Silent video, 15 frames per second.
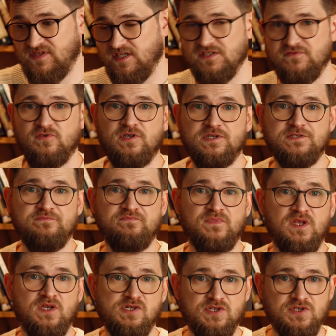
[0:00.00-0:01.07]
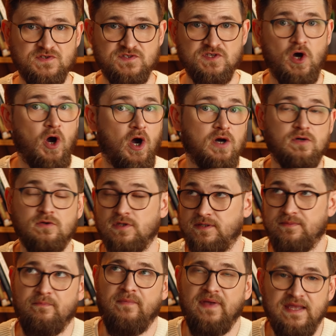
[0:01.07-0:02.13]
Salesforce, Zoho or
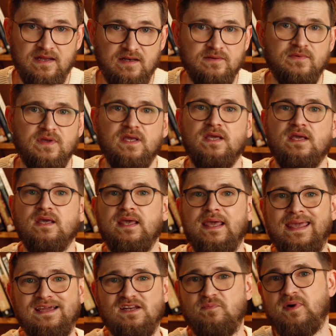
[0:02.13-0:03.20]
Bigin, and